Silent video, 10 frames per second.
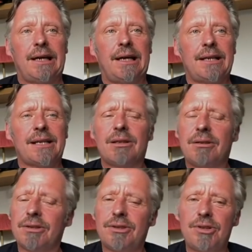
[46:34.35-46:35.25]
And I said,
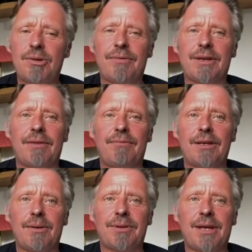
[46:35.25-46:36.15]
"God, don't you ever get fed
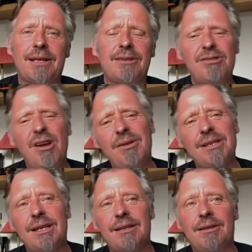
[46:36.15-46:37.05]
up with that?" And he goes, "No." He
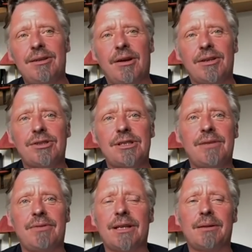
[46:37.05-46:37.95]
said, "You know, I just
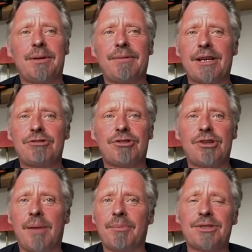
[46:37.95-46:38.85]
leave a little bit of extra
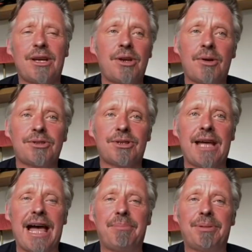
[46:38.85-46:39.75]
time because I know it's going
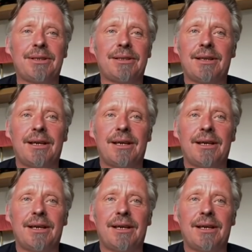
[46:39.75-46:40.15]
to happen. And,